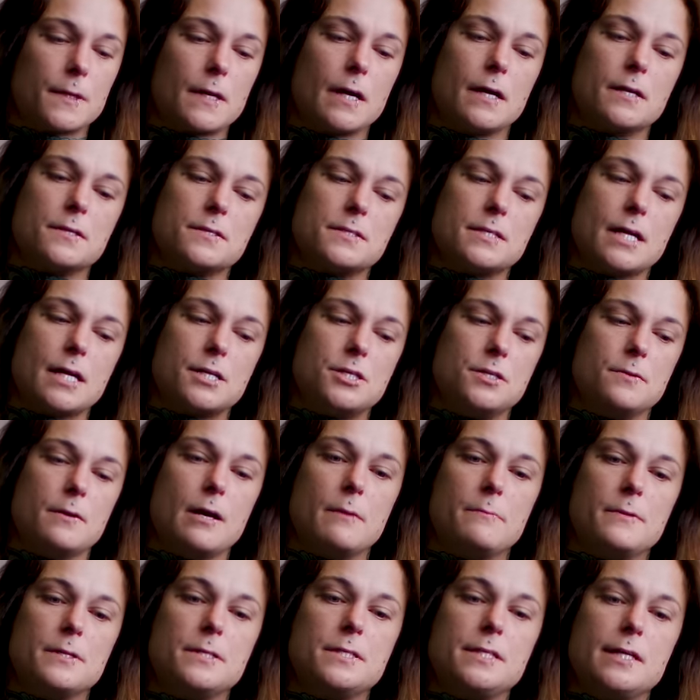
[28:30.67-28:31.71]
Kind of set you
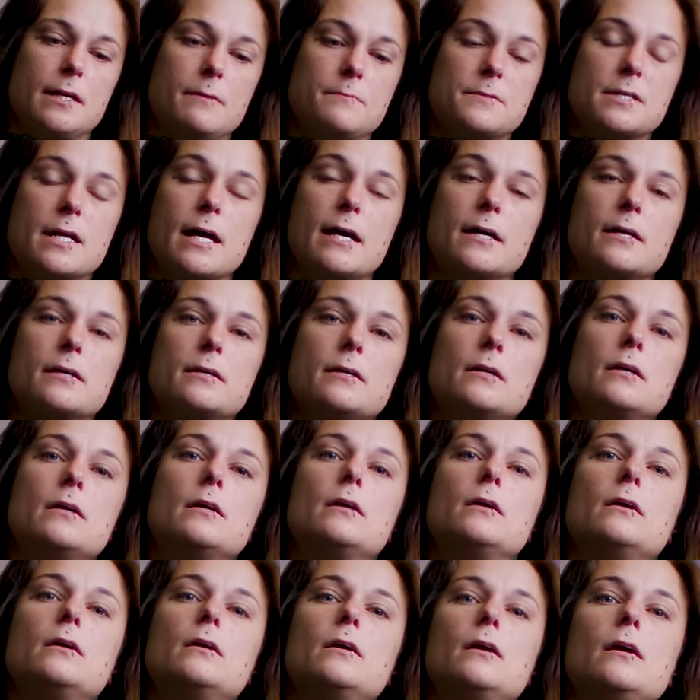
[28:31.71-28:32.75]
up. It seems like
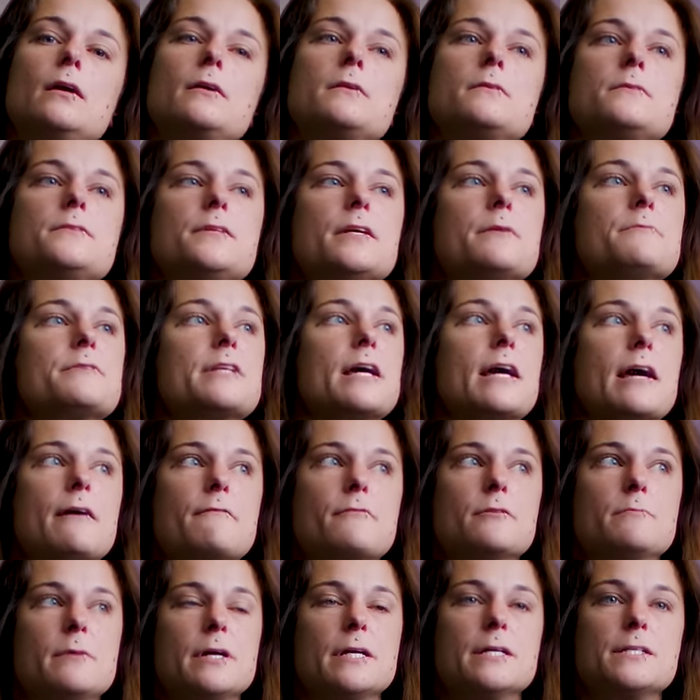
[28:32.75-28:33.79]

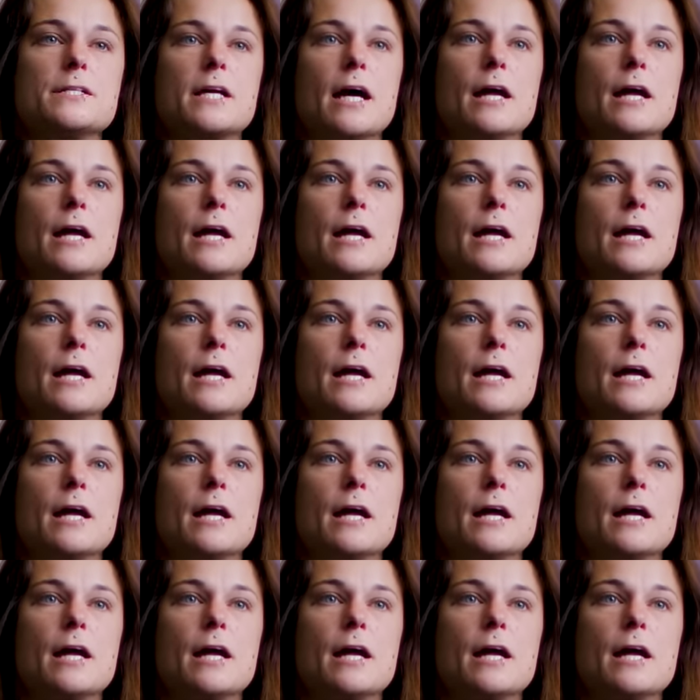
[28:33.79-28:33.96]
everybody's